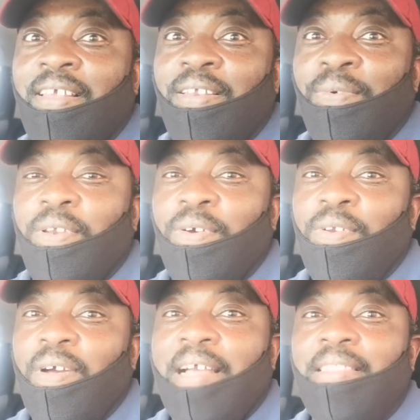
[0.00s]
Clearly, we
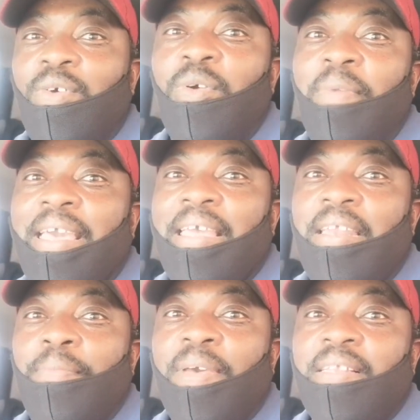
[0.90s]
don't know. I think we might
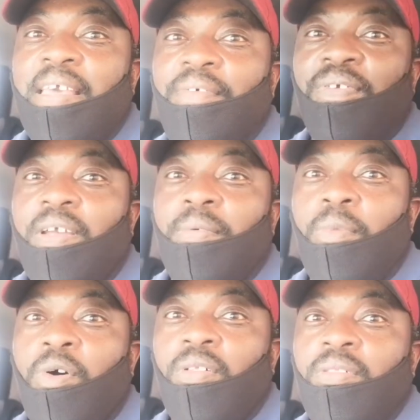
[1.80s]
end up at Africa
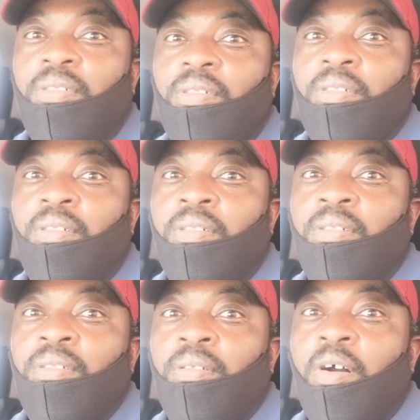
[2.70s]
Mall
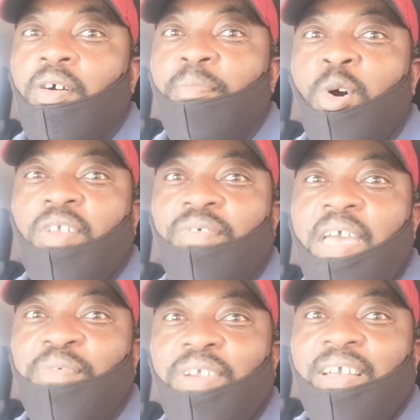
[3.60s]
or Mall of
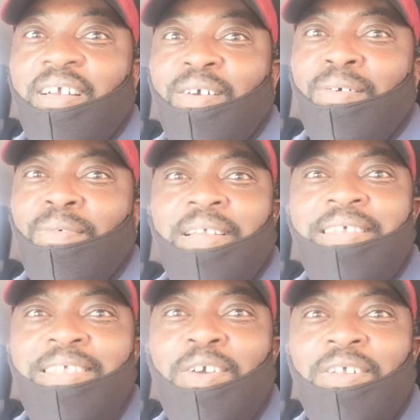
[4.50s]
Africa. What
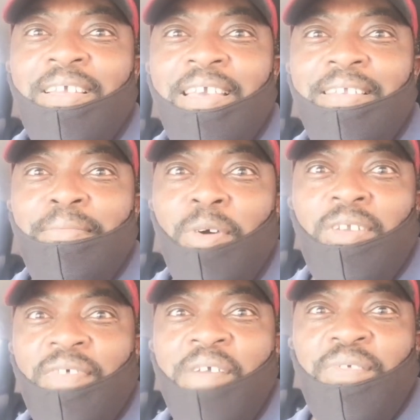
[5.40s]
is it called again?
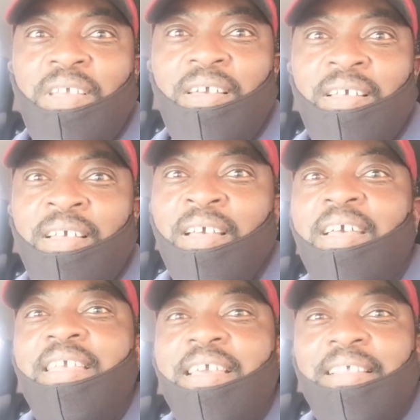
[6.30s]
Mall of Africa?
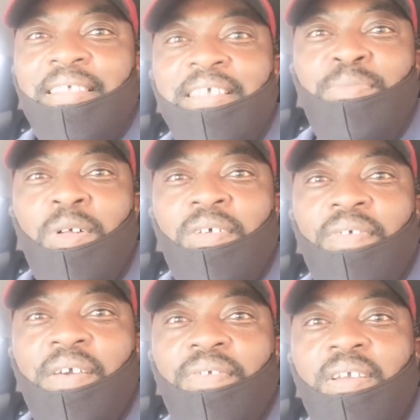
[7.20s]
Yeah, I think it's Mall
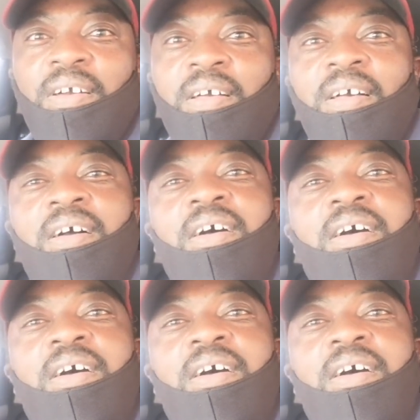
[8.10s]
of Africa.